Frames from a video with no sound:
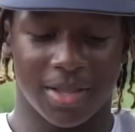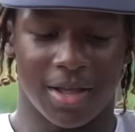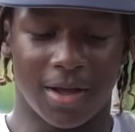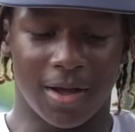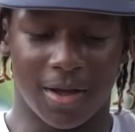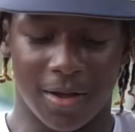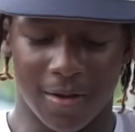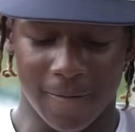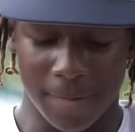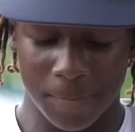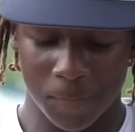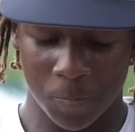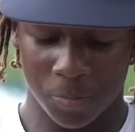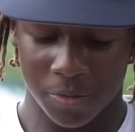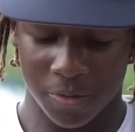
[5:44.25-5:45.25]
Uh,
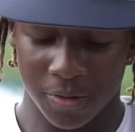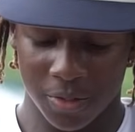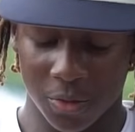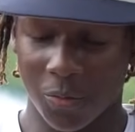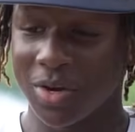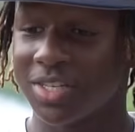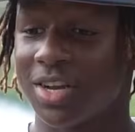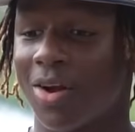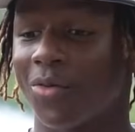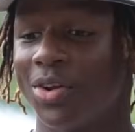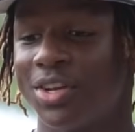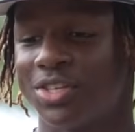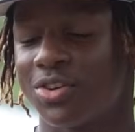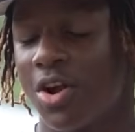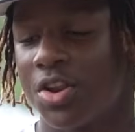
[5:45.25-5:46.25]
the reason I
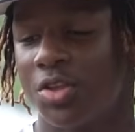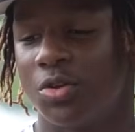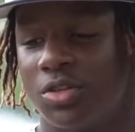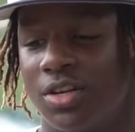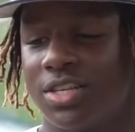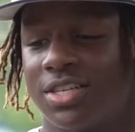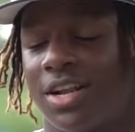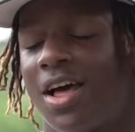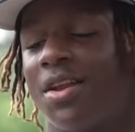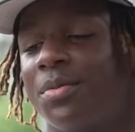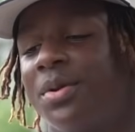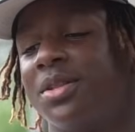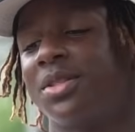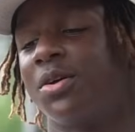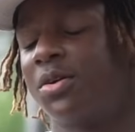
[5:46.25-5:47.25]
really started using the slide
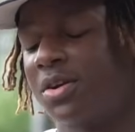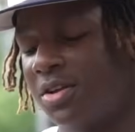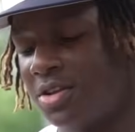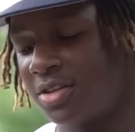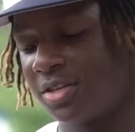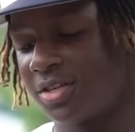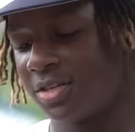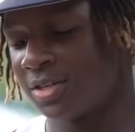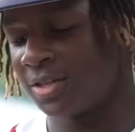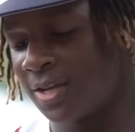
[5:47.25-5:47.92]
mitt though, because